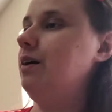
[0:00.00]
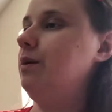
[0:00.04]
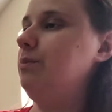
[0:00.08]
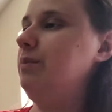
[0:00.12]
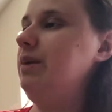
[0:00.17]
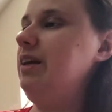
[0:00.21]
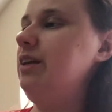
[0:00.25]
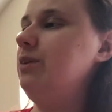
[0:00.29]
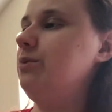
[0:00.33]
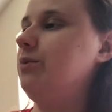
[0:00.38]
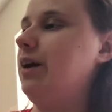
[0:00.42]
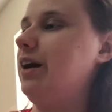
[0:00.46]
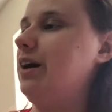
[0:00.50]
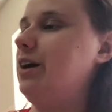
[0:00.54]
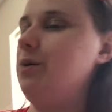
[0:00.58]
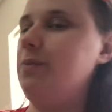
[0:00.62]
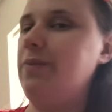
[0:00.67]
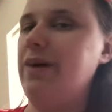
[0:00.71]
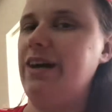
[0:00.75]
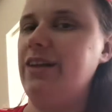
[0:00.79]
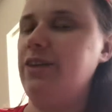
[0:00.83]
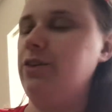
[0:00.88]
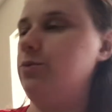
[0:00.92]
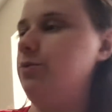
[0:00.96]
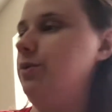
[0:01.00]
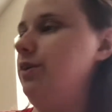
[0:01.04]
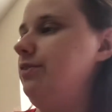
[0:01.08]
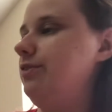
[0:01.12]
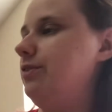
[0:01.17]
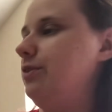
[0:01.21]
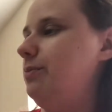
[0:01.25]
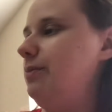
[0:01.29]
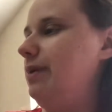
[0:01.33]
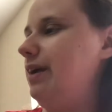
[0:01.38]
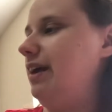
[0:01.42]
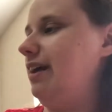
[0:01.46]
Meanwhile, by the
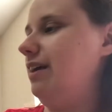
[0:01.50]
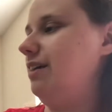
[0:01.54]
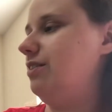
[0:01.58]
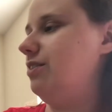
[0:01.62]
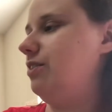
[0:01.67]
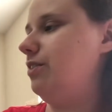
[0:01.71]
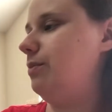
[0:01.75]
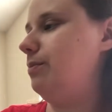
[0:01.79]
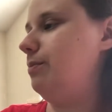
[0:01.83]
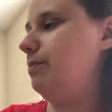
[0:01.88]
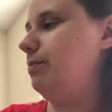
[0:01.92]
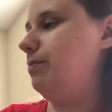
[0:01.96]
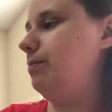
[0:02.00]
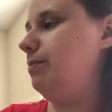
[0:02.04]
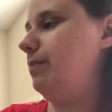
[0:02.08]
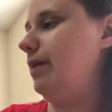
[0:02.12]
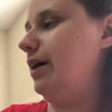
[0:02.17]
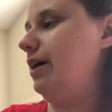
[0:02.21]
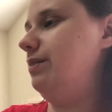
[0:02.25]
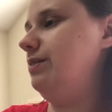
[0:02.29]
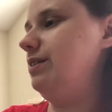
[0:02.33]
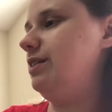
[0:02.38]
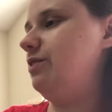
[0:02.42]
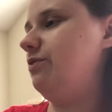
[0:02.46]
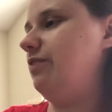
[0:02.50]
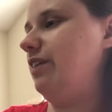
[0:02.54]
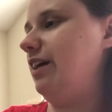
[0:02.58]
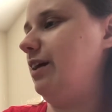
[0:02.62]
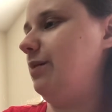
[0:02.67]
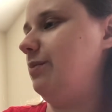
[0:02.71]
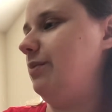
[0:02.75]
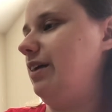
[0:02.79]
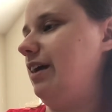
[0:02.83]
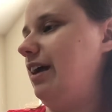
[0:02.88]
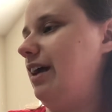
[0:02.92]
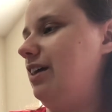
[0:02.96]
riverbank, the mouse
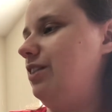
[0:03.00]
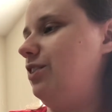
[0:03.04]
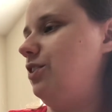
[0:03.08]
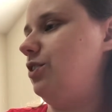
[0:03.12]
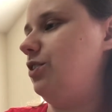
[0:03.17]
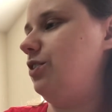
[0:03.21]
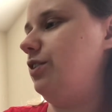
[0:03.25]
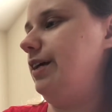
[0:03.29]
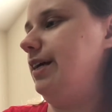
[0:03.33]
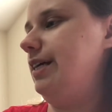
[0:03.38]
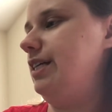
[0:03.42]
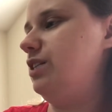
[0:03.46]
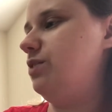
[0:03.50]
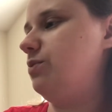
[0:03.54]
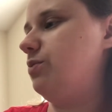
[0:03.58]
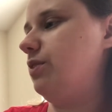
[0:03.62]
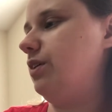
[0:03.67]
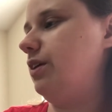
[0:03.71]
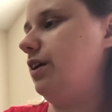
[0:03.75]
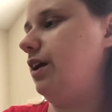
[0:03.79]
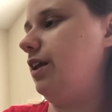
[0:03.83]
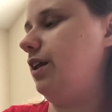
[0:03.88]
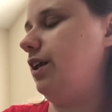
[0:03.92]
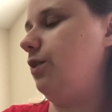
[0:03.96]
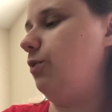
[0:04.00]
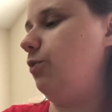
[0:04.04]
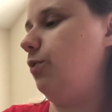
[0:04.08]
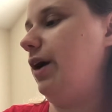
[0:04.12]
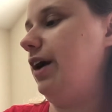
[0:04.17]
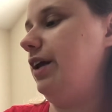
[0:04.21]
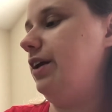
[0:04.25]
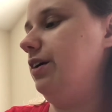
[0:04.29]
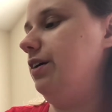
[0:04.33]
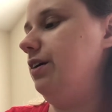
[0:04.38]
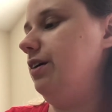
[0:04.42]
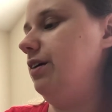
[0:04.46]
family and their nest were getting
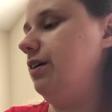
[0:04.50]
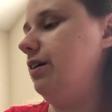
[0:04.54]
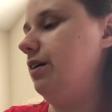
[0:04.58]
wetter